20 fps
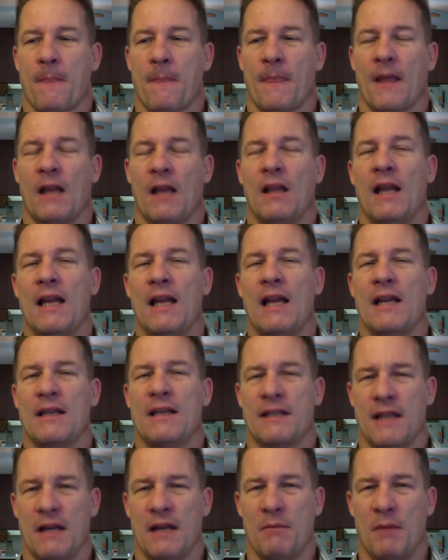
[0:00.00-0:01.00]
like I
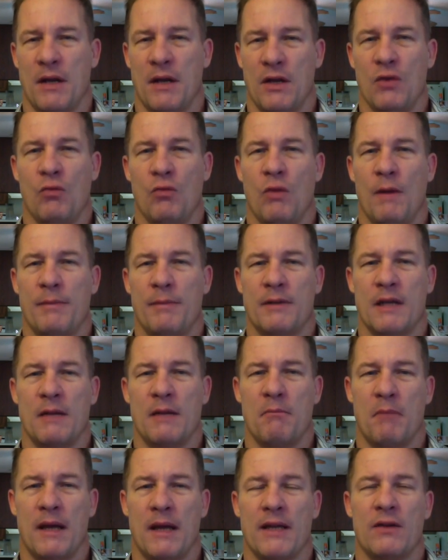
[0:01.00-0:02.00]
said, my new
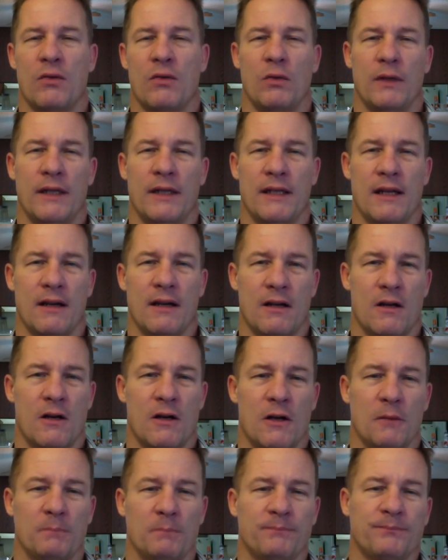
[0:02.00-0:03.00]
website,
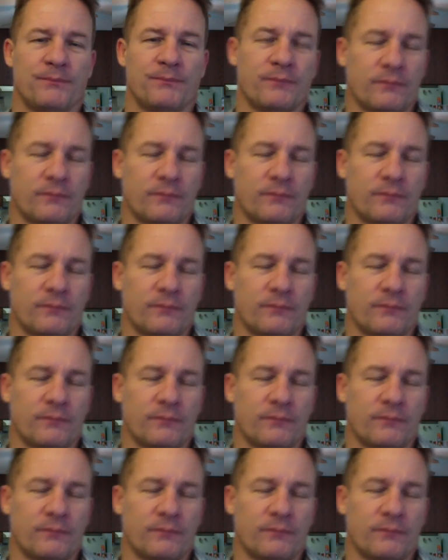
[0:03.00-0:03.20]
MikeColing.com,